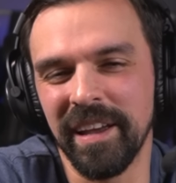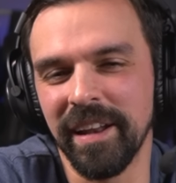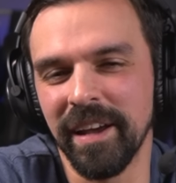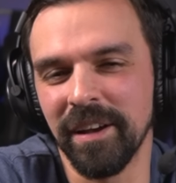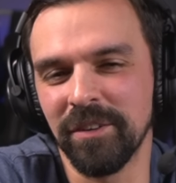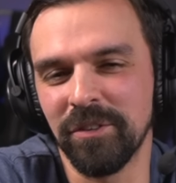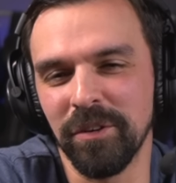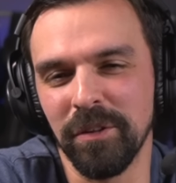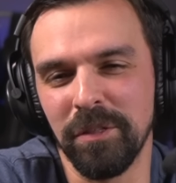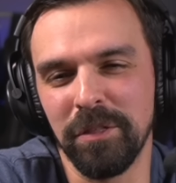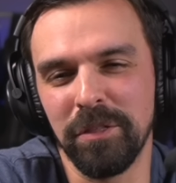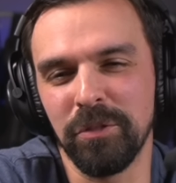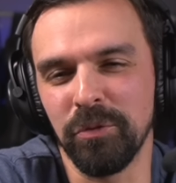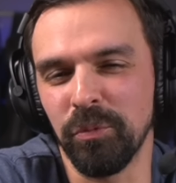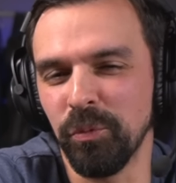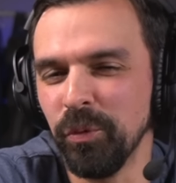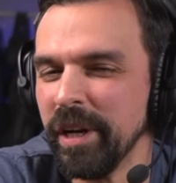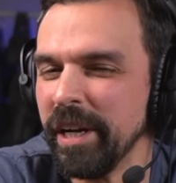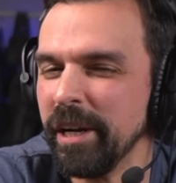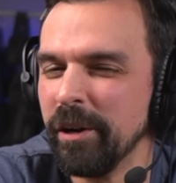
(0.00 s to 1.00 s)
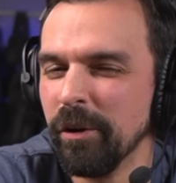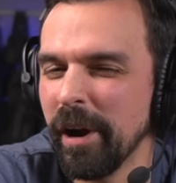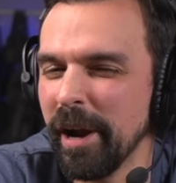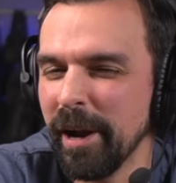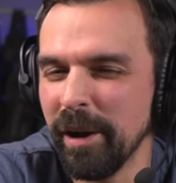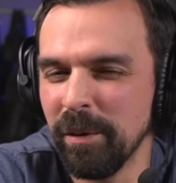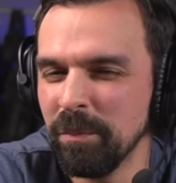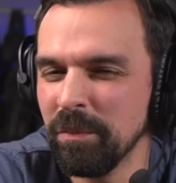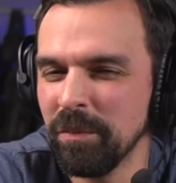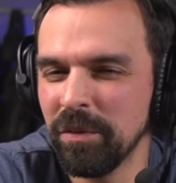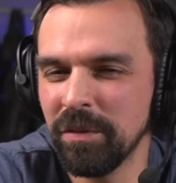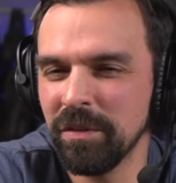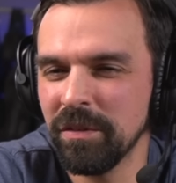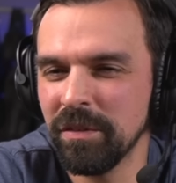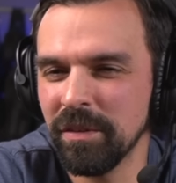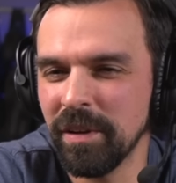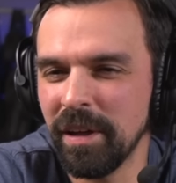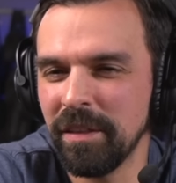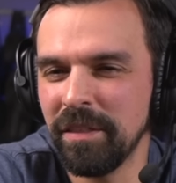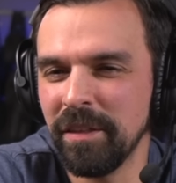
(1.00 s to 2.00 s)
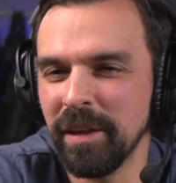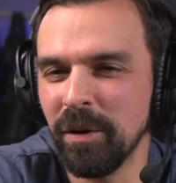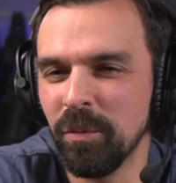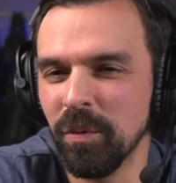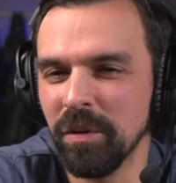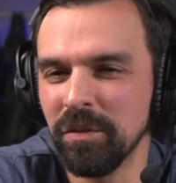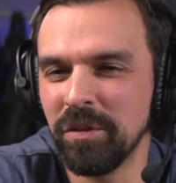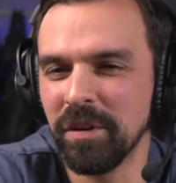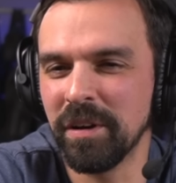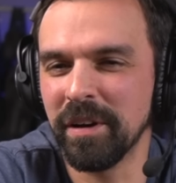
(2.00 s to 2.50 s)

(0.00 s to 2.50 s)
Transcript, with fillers: an extra 3 grams. I think once you